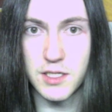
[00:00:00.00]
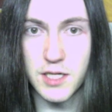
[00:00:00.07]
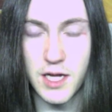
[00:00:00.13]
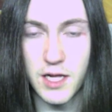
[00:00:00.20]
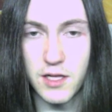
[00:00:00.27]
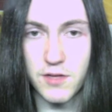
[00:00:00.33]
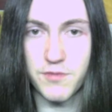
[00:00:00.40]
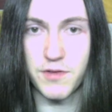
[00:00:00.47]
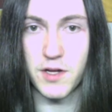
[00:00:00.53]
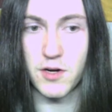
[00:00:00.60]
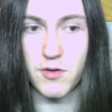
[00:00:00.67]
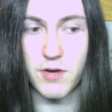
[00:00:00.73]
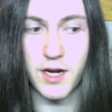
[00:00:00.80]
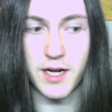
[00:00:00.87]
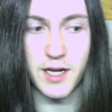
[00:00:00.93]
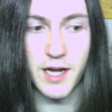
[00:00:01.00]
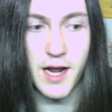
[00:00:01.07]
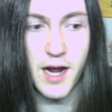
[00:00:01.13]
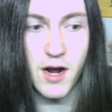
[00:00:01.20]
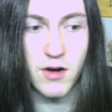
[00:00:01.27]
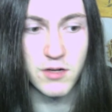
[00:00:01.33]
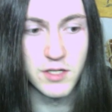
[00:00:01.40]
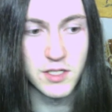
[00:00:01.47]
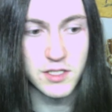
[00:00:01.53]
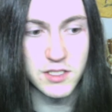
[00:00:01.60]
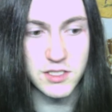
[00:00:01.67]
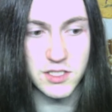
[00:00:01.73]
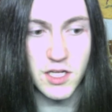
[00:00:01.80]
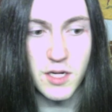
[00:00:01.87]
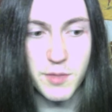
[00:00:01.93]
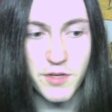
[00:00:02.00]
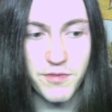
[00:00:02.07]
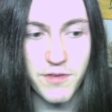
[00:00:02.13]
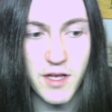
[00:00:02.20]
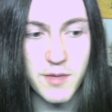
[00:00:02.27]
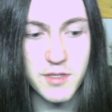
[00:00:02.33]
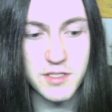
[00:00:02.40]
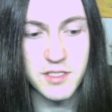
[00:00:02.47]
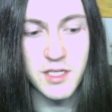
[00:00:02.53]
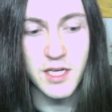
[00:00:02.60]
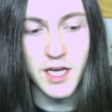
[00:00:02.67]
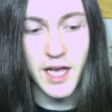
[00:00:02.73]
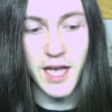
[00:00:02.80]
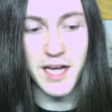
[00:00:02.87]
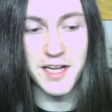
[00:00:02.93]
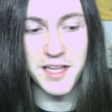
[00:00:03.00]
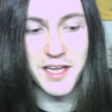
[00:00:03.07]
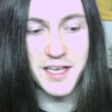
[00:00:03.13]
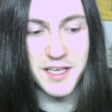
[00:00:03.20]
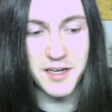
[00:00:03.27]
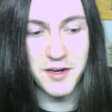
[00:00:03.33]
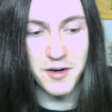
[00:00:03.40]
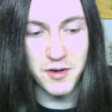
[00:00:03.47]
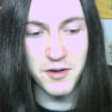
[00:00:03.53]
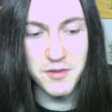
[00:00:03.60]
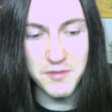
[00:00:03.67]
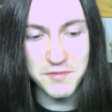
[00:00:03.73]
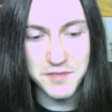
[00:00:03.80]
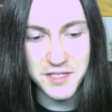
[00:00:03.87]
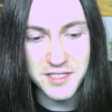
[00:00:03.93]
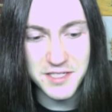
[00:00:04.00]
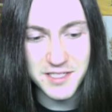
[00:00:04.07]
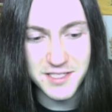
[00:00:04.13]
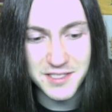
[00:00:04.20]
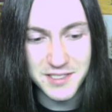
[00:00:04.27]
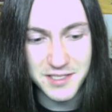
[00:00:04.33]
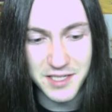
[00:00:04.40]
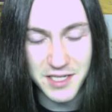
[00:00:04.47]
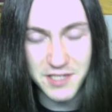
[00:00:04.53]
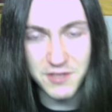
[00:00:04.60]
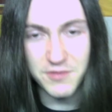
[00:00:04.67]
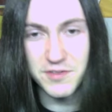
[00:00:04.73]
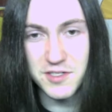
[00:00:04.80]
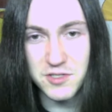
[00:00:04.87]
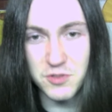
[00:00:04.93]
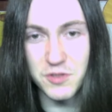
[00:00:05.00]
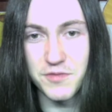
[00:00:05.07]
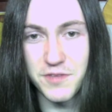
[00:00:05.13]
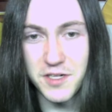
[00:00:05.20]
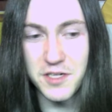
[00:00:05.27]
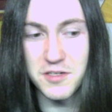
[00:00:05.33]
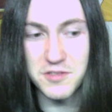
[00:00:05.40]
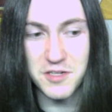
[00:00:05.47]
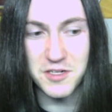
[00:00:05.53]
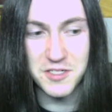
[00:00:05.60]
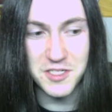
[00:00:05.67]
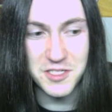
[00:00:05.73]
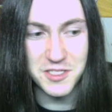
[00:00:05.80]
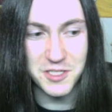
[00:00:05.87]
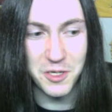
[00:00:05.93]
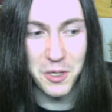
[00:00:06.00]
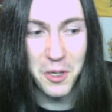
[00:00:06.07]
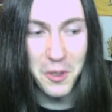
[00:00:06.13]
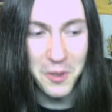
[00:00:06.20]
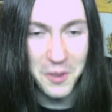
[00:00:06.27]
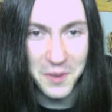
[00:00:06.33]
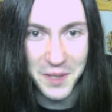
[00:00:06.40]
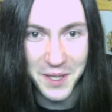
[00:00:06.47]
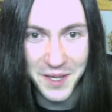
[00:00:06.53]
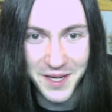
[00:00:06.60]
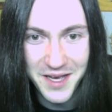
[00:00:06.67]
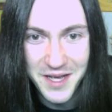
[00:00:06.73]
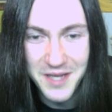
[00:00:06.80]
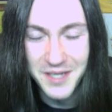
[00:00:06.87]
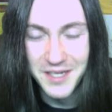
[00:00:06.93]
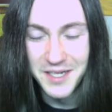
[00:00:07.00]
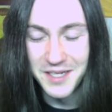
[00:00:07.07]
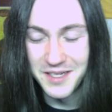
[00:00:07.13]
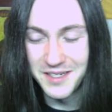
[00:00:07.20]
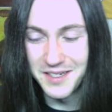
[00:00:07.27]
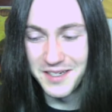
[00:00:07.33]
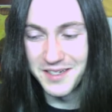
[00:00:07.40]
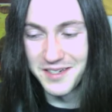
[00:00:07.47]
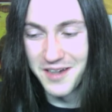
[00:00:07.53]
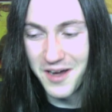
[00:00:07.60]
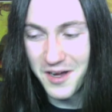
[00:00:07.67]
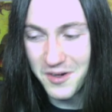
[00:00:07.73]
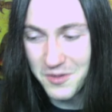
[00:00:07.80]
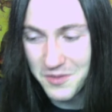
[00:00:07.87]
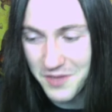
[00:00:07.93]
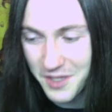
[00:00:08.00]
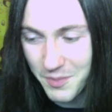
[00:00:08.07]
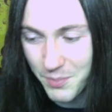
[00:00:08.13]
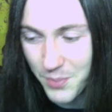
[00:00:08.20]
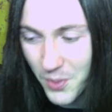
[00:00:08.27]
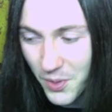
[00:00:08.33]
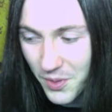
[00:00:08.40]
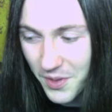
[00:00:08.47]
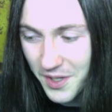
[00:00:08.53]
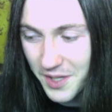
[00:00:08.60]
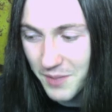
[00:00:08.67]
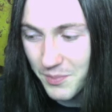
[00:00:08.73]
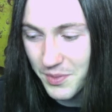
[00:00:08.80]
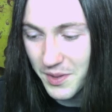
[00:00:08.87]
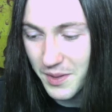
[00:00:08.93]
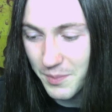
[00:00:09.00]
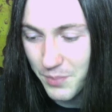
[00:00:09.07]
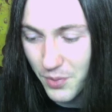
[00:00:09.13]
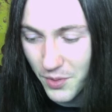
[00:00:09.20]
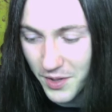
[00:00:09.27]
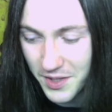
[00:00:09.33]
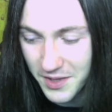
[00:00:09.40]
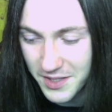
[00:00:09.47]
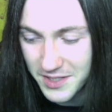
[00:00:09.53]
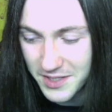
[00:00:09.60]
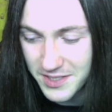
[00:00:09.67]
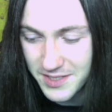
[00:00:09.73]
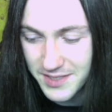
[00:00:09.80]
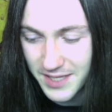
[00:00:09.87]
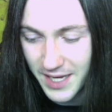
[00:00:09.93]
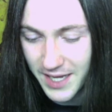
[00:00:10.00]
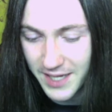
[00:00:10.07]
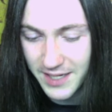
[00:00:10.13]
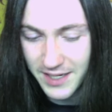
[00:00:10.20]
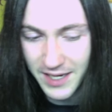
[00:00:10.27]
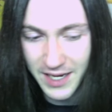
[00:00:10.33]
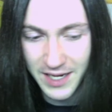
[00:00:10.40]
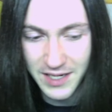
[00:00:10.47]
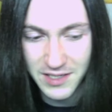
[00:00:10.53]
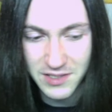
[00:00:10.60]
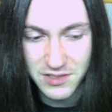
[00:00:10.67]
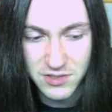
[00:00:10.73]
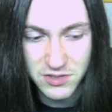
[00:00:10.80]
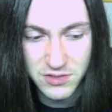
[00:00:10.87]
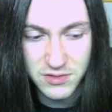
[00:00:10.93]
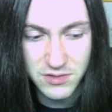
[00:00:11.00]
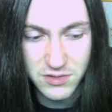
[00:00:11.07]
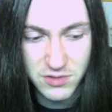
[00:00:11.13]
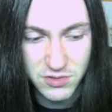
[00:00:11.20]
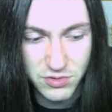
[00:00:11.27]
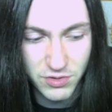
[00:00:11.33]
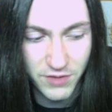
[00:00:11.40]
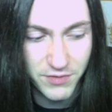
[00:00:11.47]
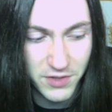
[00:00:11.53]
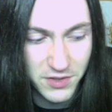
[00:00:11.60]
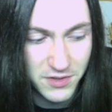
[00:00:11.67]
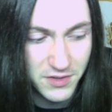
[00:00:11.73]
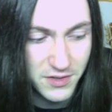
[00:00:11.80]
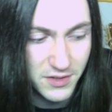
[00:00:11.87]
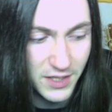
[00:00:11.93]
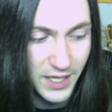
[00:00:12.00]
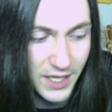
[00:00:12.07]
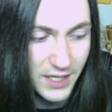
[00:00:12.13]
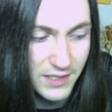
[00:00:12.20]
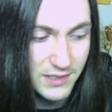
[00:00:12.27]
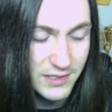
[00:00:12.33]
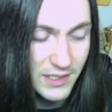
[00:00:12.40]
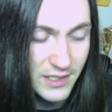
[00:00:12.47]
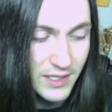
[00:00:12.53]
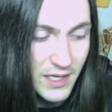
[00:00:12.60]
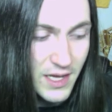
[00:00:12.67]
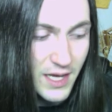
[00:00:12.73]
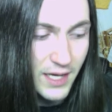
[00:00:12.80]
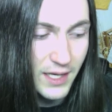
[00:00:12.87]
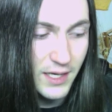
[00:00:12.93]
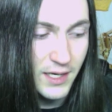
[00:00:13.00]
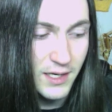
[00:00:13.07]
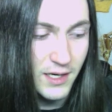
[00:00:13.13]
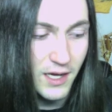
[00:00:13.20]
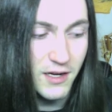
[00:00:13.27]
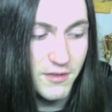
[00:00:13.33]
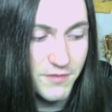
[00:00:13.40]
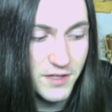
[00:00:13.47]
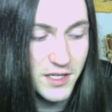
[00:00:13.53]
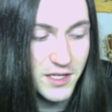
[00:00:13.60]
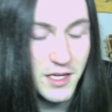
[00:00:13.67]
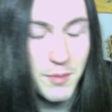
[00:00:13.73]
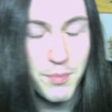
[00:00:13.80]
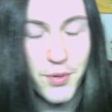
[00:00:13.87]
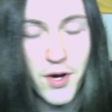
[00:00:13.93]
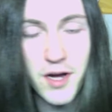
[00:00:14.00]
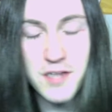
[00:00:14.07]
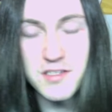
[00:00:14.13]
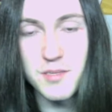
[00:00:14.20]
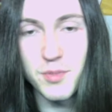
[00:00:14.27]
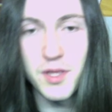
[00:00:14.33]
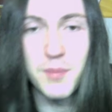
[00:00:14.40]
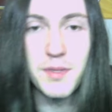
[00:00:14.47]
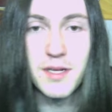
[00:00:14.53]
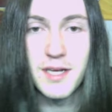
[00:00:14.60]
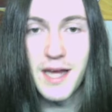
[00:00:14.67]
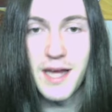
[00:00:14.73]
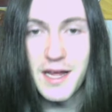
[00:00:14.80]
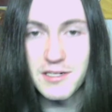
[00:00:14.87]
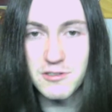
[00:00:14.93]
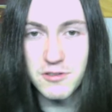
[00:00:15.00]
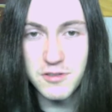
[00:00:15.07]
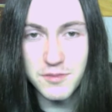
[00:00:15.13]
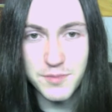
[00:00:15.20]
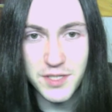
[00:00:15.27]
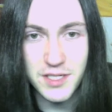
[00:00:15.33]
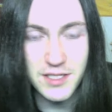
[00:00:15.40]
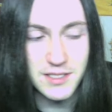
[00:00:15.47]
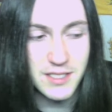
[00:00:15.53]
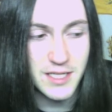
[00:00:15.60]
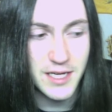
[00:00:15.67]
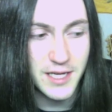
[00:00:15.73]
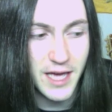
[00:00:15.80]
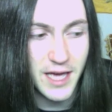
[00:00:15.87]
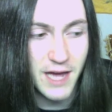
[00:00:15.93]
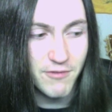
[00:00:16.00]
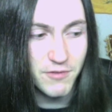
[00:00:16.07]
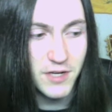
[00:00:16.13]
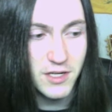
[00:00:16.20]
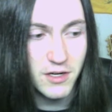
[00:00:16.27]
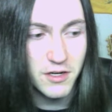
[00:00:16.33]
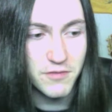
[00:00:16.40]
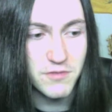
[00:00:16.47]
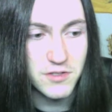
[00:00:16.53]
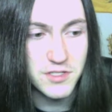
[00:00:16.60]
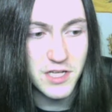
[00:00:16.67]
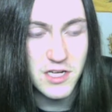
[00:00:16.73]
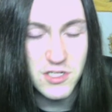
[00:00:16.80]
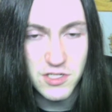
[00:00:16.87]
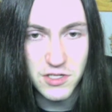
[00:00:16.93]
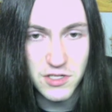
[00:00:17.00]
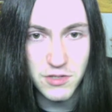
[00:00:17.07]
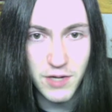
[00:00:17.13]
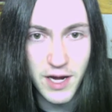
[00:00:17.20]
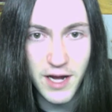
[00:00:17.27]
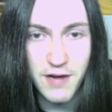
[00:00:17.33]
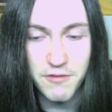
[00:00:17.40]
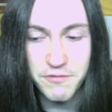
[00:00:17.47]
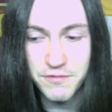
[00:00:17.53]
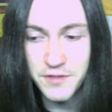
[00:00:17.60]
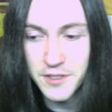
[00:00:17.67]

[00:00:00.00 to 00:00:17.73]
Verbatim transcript: elevator right now. This is gonna be famous." And like all of these individual videos are just so like not only boring but pointless and and trivial and none of it can possibly be natural because like every conversation you have